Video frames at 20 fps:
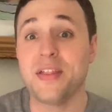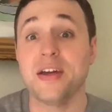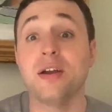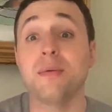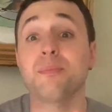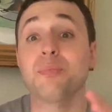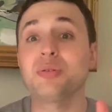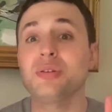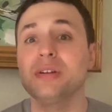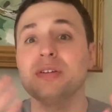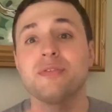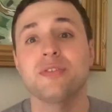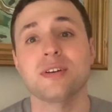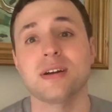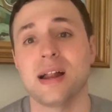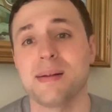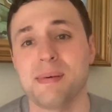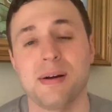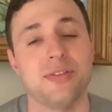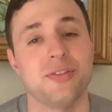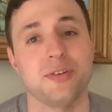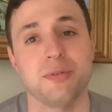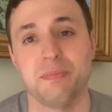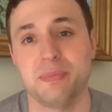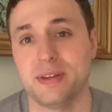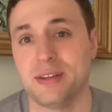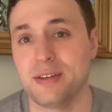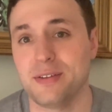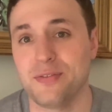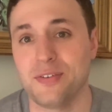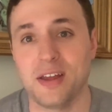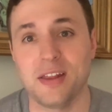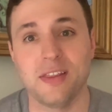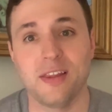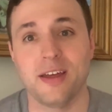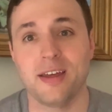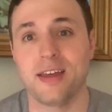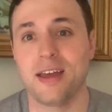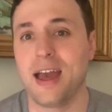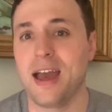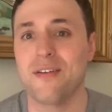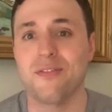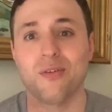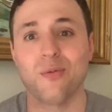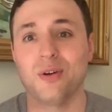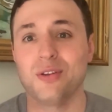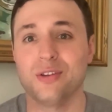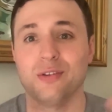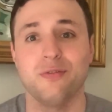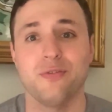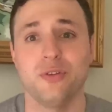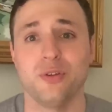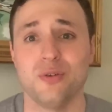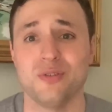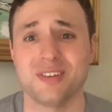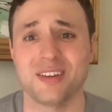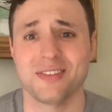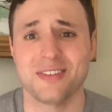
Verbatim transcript: They completely forgot about their beef and like everyone diffused.